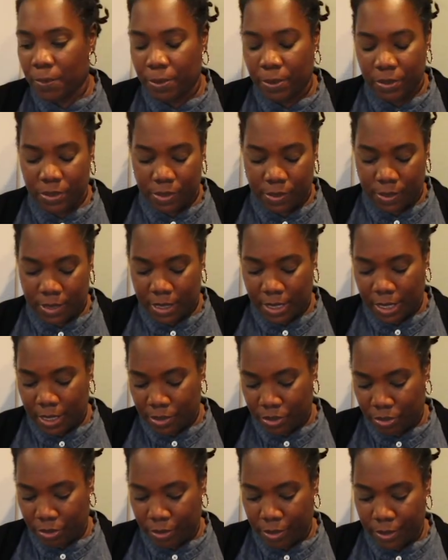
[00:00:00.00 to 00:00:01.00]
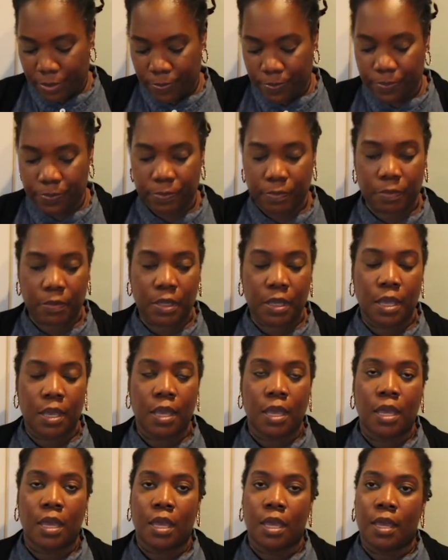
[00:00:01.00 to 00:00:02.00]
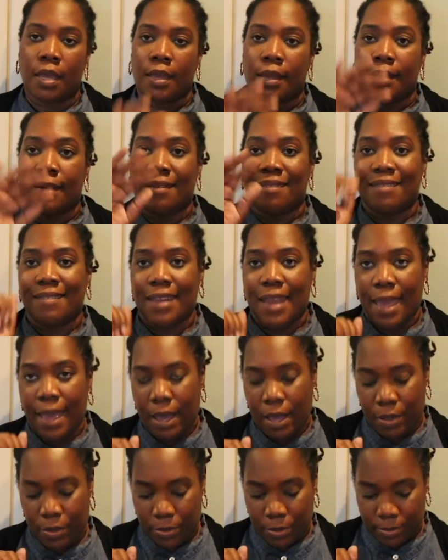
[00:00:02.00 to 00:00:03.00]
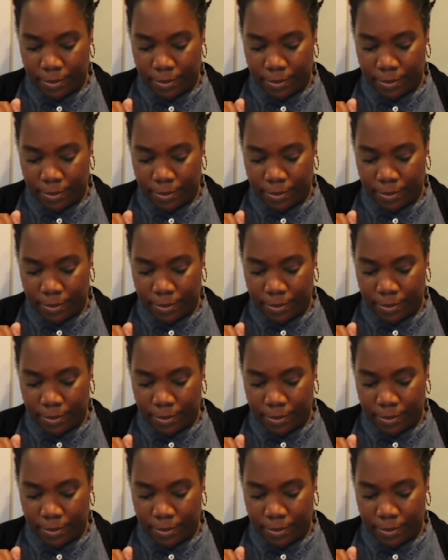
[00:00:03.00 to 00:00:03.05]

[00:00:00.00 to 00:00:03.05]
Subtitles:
a personal size girl. Now,